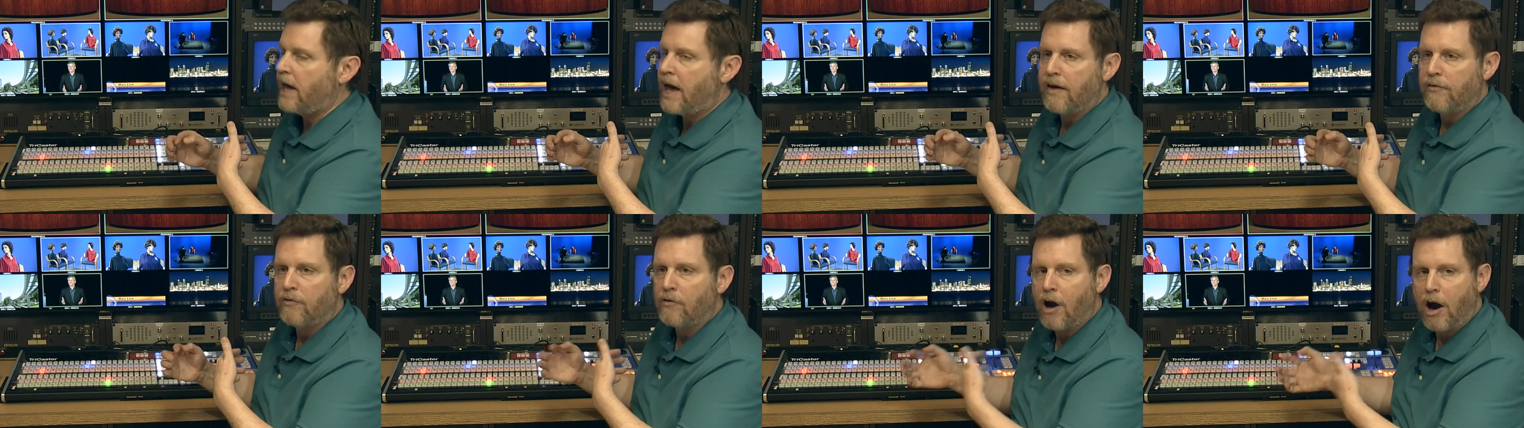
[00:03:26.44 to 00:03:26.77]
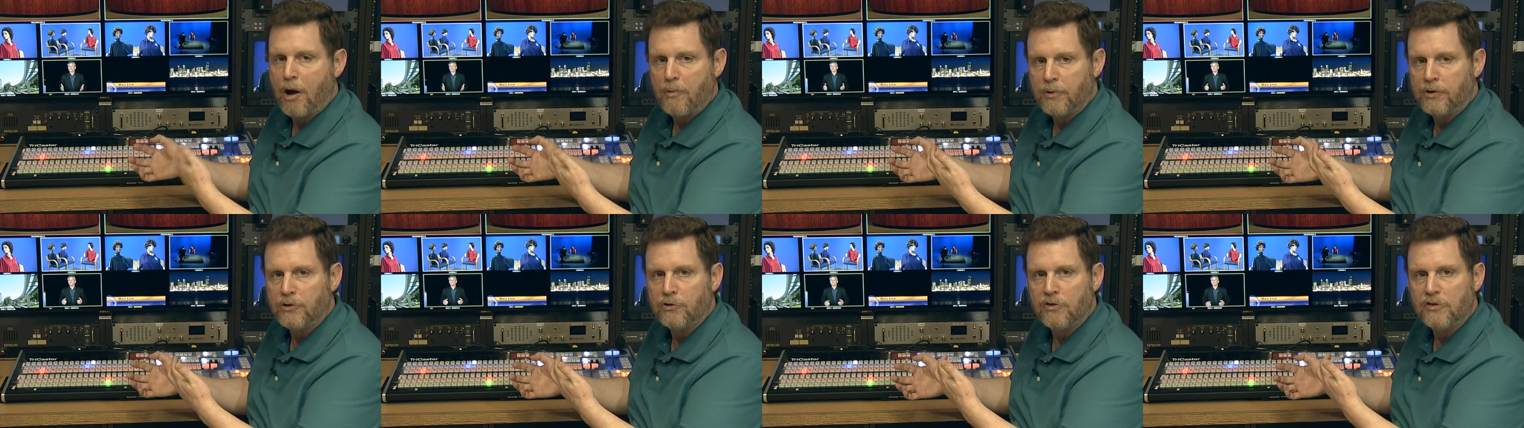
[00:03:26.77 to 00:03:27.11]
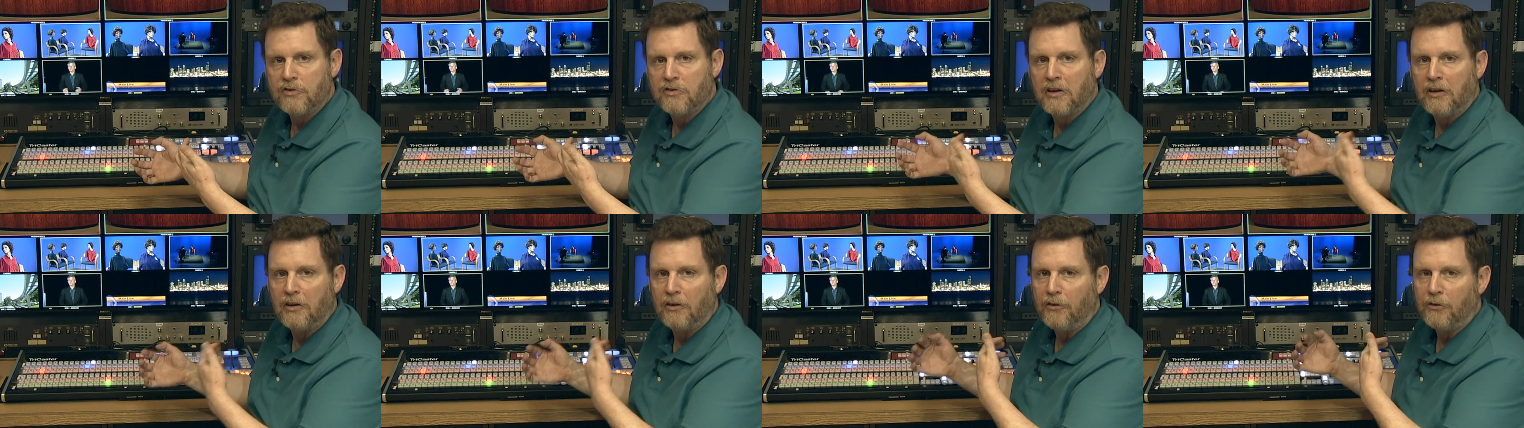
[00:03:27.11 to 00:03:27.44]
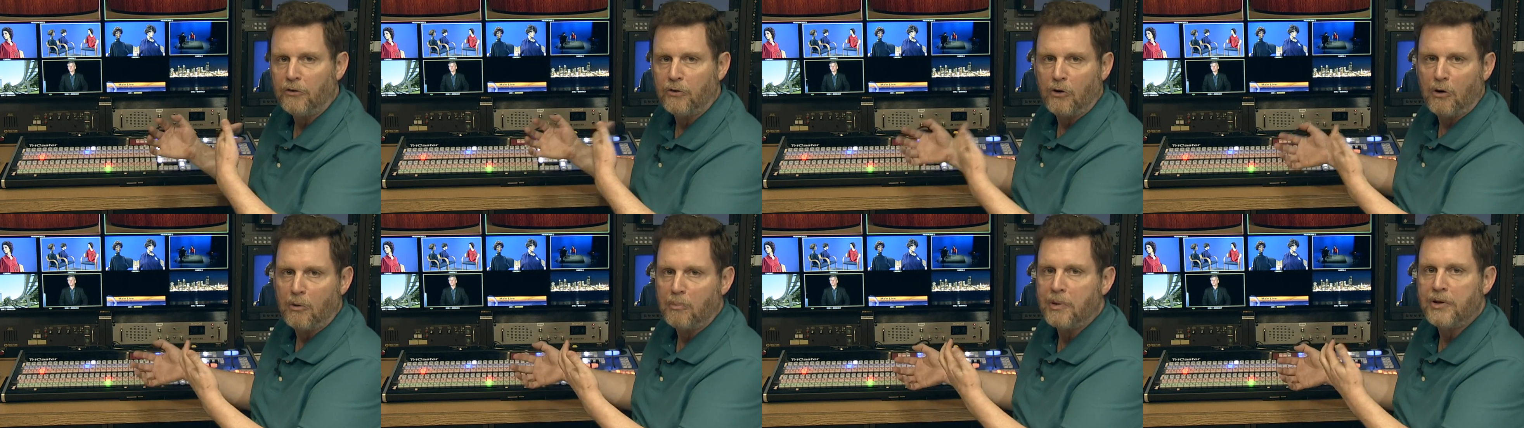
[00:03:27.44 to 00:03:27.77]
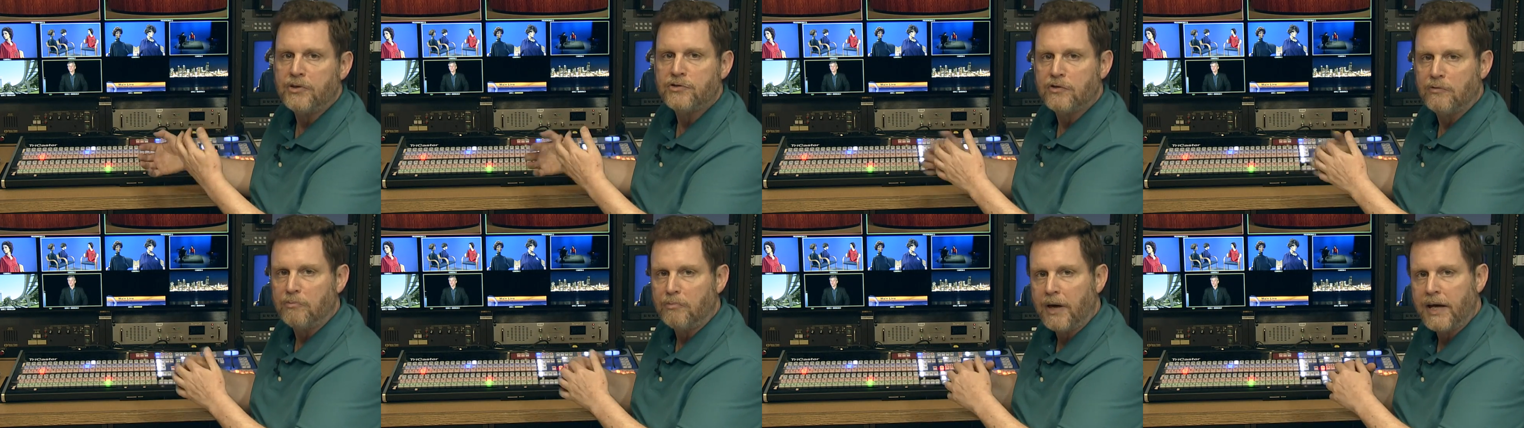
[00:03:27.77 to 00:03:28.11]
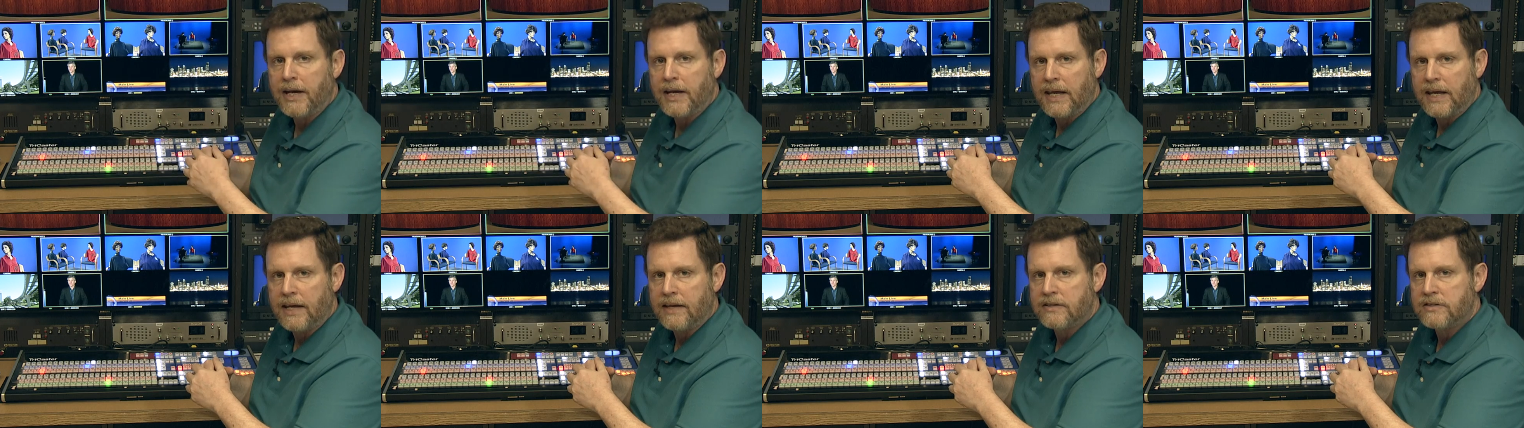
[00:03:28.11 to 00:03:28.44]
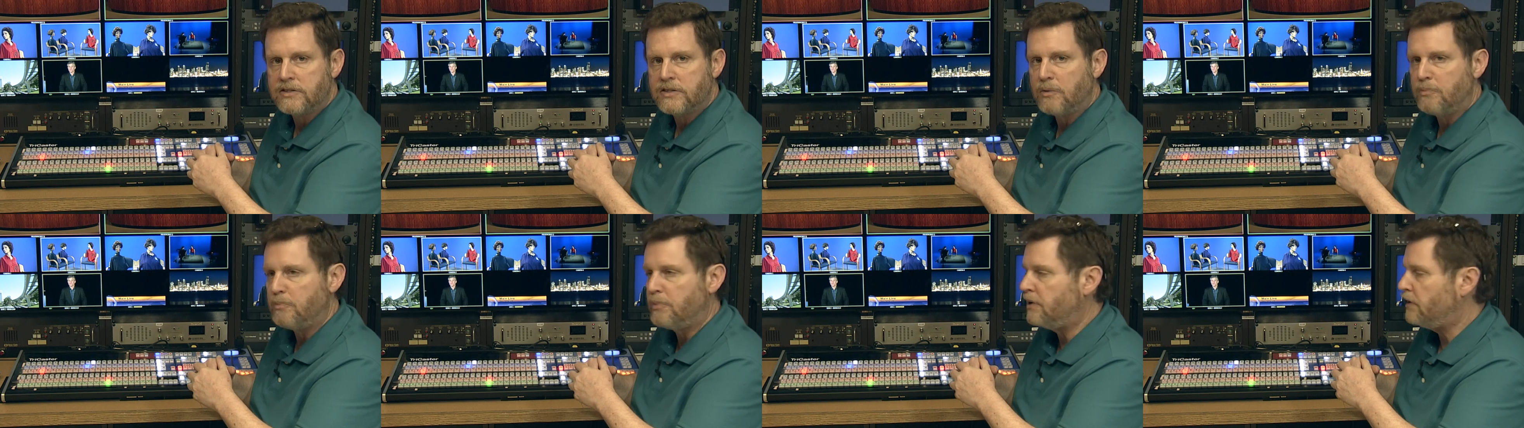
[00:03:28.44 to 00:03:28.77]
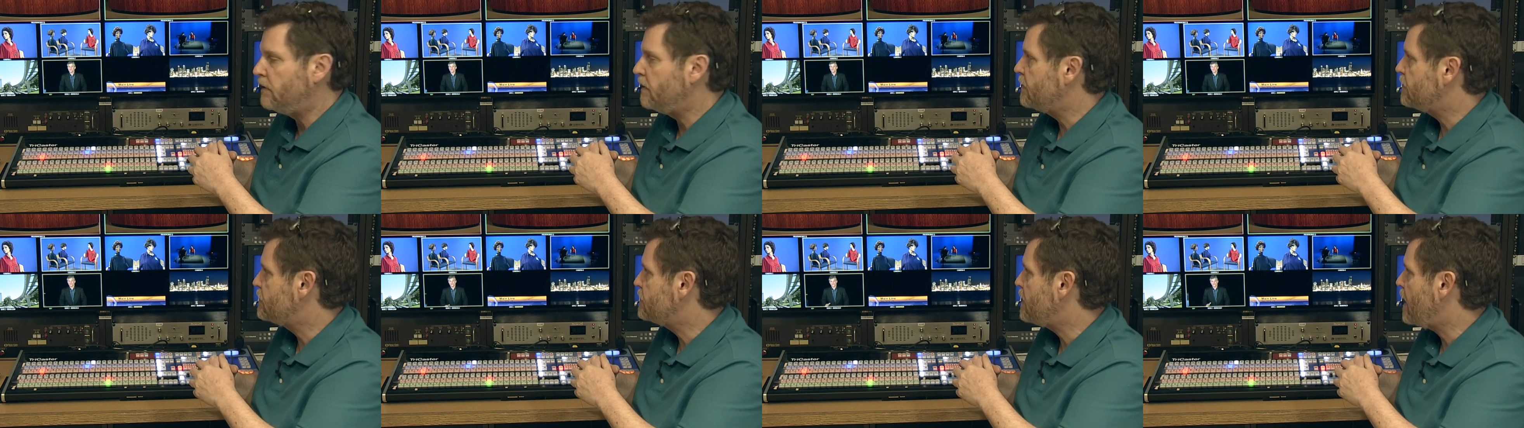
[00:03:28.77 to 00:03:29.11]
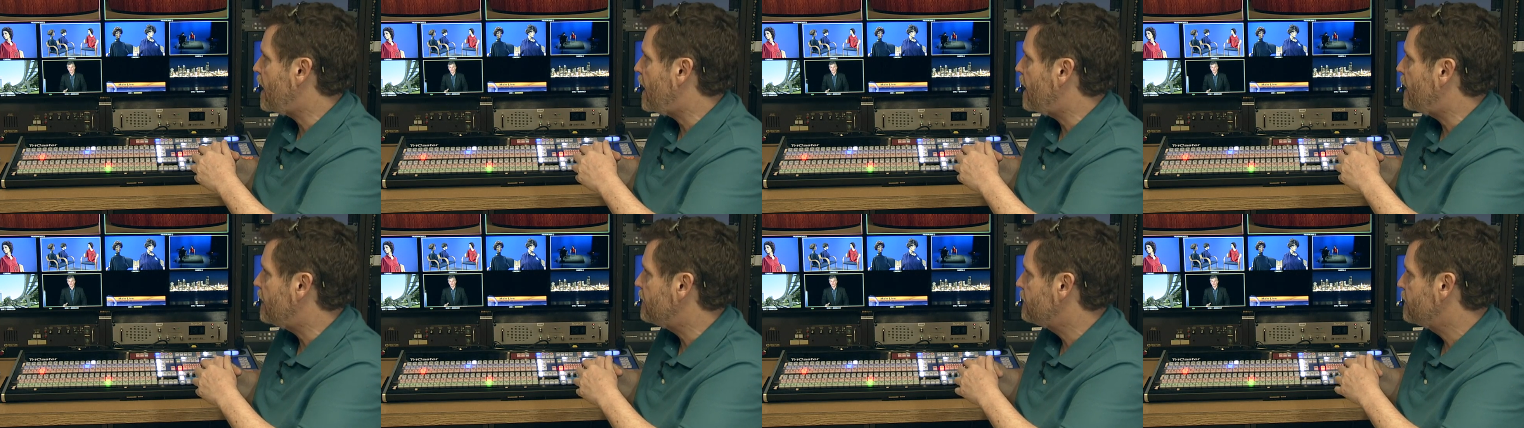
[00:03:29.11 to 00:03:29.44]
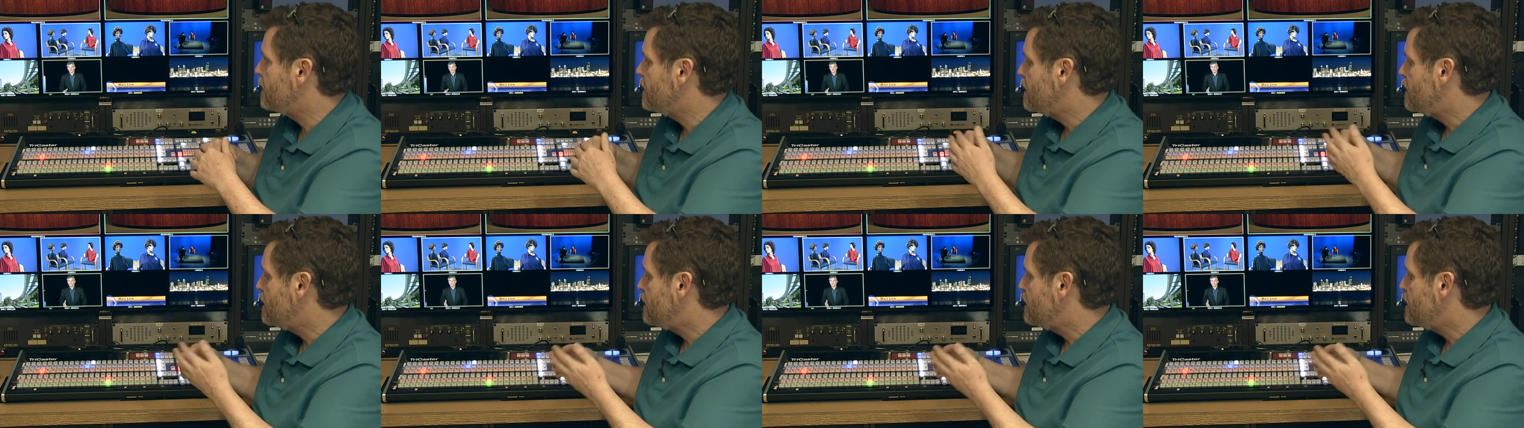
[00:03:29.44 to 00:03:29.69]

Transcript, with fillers: have carpentry skills or a bunch of money to build a set.